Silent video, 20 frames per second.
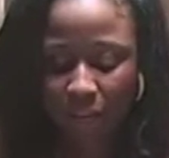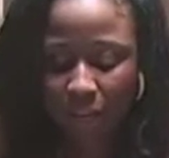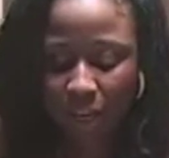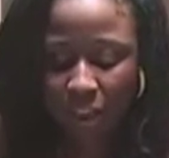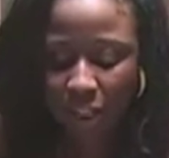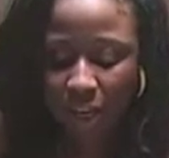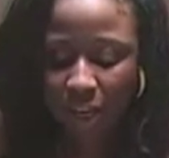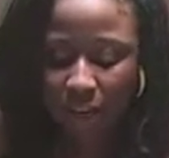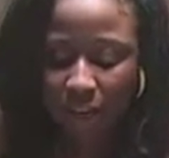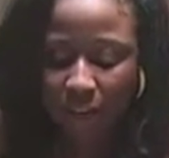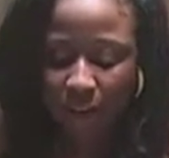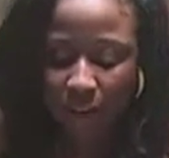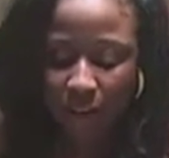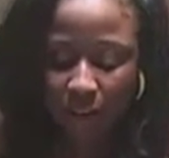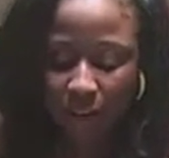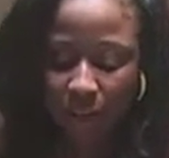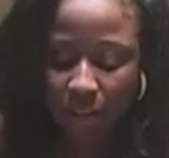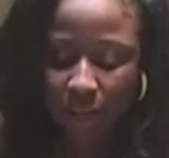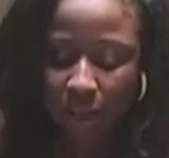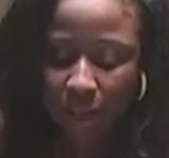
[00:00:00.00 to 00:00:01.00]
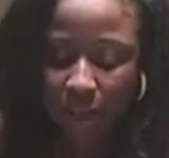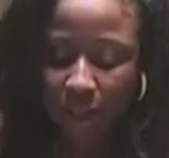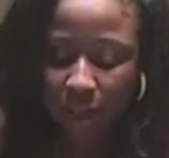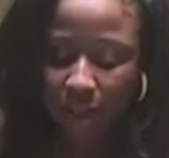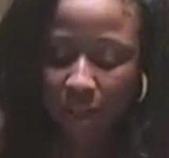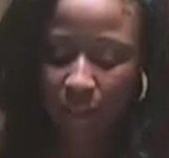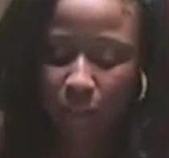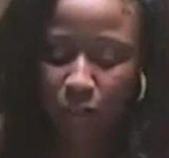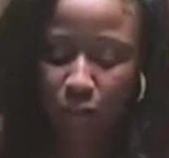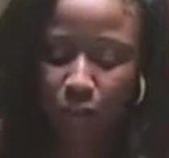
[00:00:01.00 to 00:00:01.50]
each other, and I'm just cutting
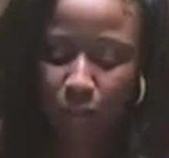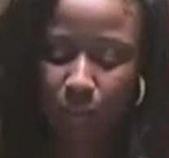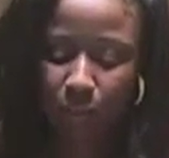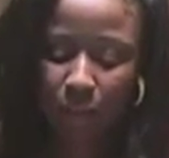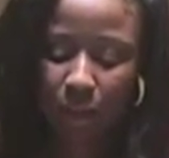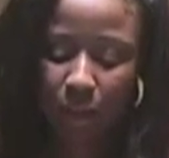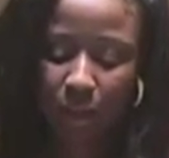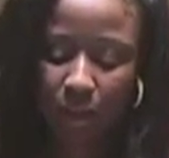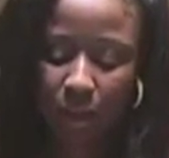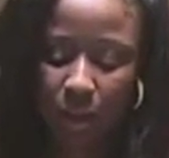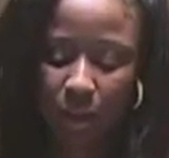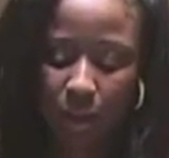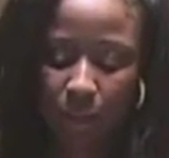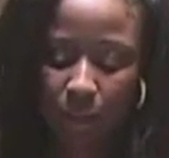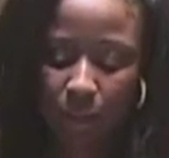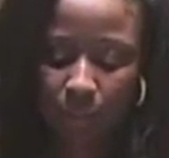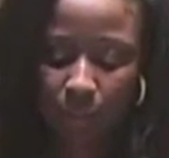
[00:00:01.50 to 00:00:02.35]
it in strips like so.